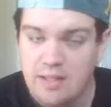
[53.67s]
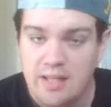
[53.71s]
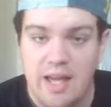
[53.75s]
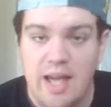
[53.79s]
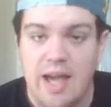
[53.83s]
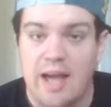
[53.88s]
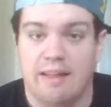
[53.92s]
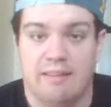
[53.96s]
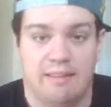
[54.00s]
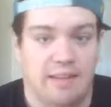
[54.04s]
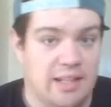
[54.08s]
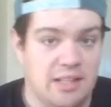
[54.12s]

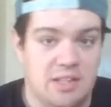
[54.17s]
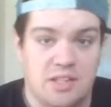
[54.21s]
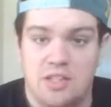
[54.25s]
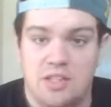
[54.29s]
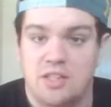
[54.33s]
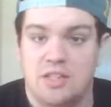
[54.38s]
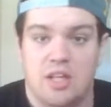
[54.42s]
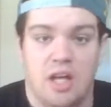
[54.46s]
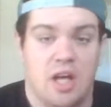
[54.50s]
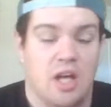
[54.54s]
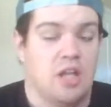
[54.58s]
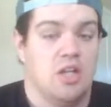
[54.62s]
yeah, let's
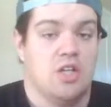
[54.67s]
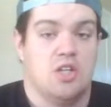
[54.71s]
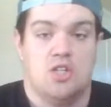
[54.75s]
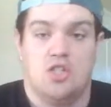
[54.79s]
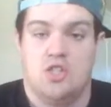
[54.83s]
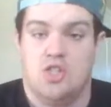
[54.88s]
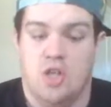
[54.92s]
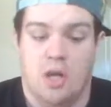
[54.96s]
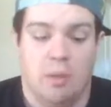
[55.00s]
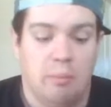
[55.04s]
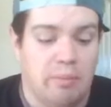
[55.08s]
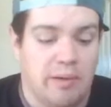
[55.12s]
just
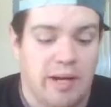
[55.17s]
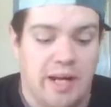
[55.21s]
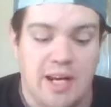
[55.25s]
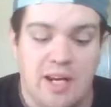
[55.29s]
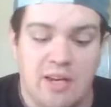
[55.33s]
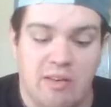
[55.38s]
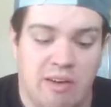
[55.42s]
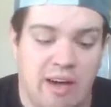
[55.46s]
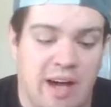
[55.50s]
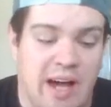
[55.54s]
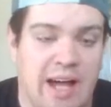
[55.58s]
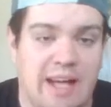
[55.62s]
jump right
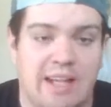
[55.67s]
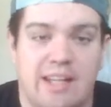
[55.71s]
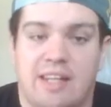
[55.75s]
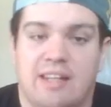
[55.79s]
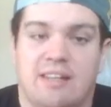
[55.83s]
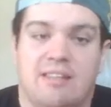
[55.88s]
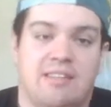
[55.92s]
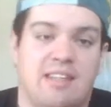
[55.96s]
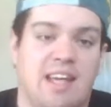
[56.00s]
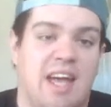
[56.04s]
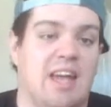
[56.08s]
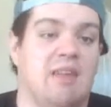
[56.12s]
into it. I
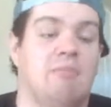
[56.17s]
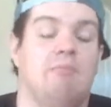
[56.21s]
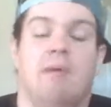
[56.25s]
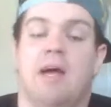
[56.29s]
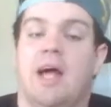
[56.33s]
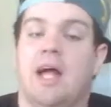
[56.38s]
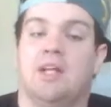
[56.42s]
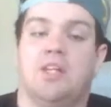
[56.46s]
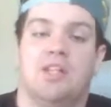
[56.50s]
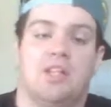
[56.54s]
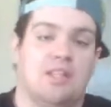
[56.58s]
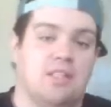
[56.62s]
did 10
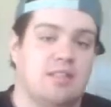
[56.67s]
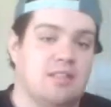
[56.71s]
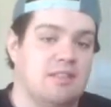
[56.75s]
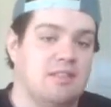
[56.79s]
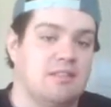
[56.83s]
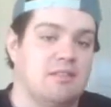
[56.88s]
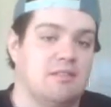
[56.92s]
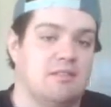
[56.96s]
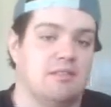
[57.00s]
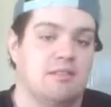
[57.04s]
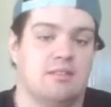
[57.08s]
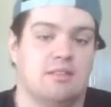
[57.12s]

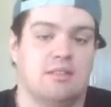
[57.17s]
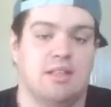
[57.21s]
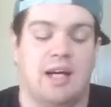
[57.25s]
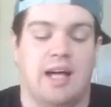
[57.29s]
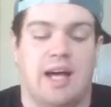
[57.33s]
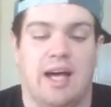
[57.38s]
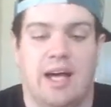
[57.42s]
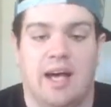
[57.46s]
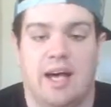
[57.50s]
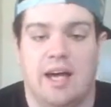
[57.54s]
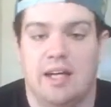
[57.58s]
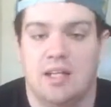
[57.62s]
matches.
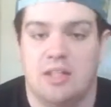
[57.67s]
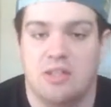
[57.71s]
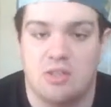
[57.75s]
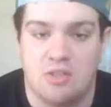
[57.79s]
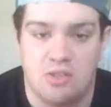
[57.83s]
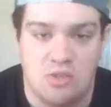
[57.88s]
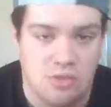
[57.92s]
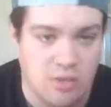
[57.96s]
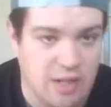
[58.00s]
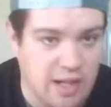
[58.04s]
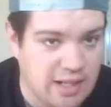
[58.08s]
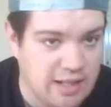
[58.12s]
I
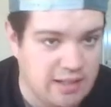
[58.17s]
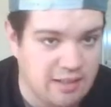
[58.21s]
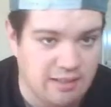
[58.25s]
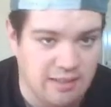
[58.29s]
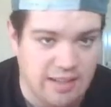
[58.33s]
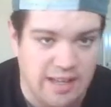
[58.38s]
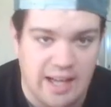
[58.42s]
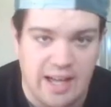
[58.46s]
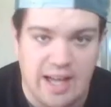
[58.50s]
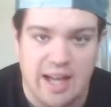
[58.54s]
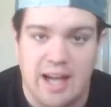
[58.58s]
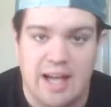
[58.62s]
tried
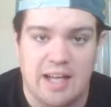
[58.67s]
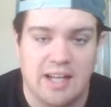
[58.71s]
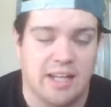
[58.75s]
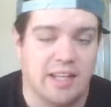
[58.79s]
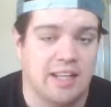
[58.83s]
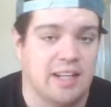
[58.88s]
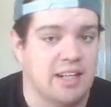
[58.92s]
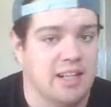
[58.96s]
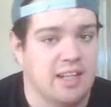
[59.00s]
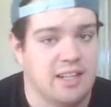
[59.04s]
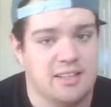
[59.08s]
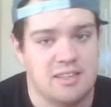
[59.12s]
to lay out, I
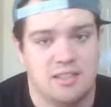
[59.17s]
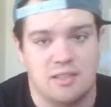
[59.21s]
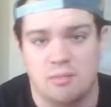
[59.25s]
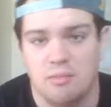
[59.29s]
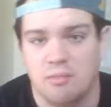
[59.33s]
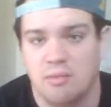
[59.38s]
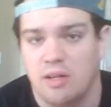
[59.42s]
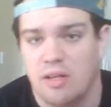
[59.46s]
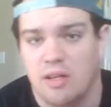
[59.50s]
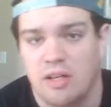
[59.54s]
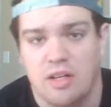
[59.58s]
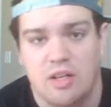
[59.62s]
could have done
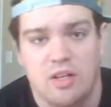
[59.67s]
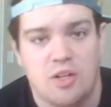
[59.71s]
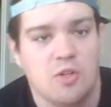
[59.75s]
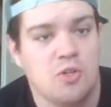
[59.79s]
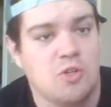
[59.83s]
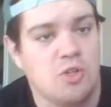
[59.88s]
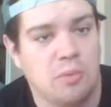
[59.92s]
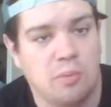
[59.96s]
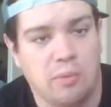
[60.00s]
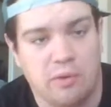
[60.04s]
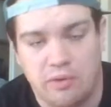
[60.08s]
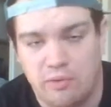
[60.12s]
some
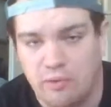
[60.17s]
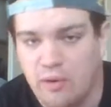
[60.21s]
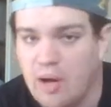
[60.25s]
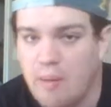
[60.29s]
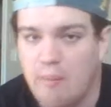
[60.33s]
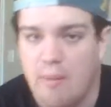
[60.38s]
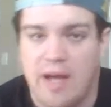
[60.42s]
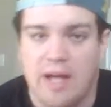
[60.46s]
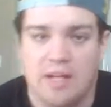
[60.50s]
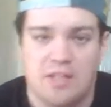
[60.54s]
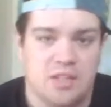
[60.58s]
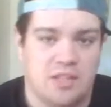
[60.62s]
triple
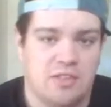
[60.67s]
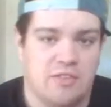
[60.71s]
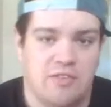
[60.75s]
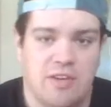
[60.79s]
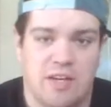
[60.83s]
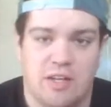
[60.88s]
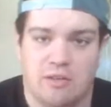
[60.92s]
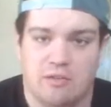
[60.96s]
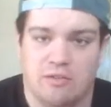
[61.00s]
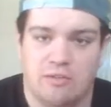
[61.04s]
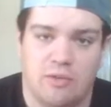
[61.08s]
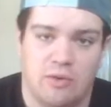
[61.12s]
threat matches,
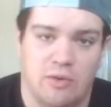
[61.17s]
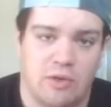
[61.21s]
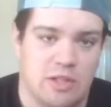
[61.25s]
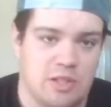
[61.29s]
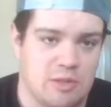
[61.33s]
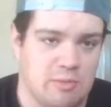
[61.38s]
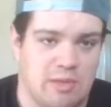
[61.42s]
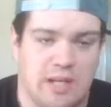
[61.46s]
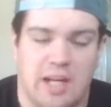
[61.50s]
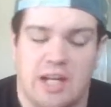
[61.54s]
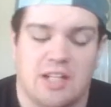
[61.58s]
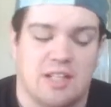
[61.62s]
fatal
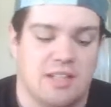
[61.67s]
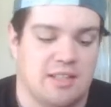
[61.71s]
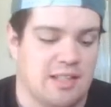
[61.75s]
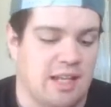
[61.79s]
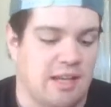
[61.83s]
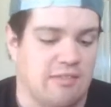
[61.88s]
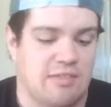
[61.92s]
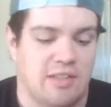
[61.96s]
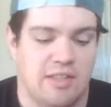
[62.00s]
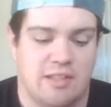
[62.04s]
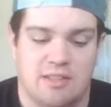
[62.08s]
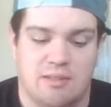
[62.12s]
fours, but I just
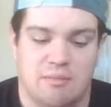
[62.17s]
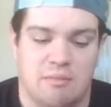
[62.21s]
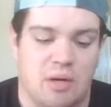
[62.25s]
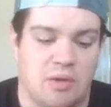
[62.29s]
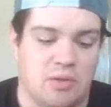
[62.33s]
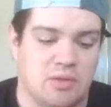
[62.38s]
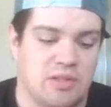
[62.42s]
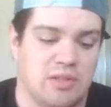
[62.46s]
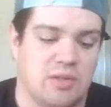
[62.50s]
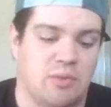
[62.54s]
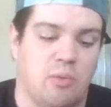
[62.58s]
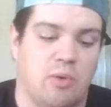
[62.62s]
left it to
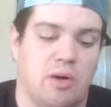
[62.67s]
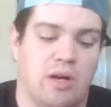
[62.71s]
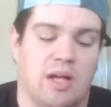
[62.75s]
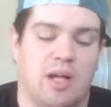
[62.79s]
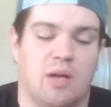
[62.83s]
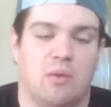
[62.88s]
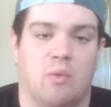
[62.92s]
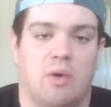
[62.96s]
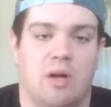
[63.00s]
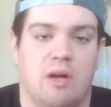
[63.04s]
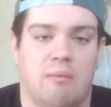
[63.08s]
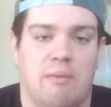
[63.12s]
mostly
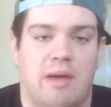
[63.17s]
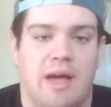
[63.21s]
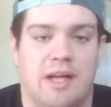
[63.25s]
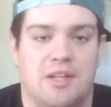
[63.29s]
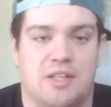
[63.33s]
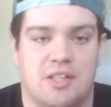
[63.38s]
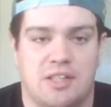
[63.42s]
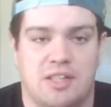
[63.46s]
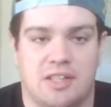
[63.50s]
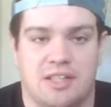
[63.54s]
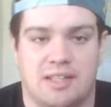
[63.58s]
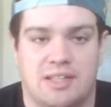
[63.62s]
one-on-one
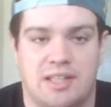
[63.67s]
matches